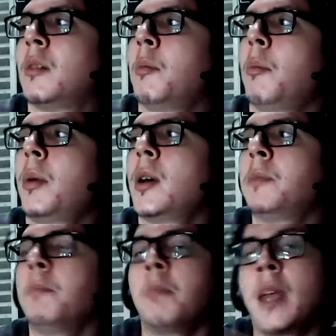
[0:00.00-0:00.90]
but
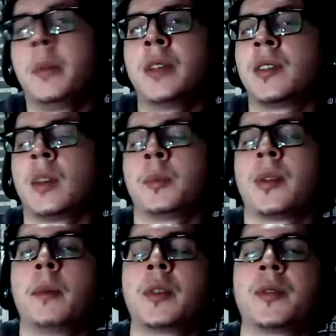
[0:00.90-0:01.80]
maybe
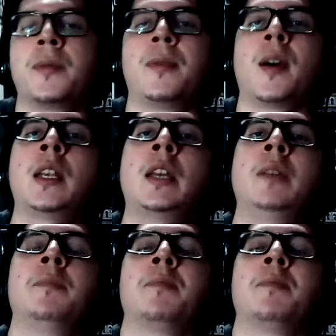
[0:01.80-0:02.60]
sometimes funny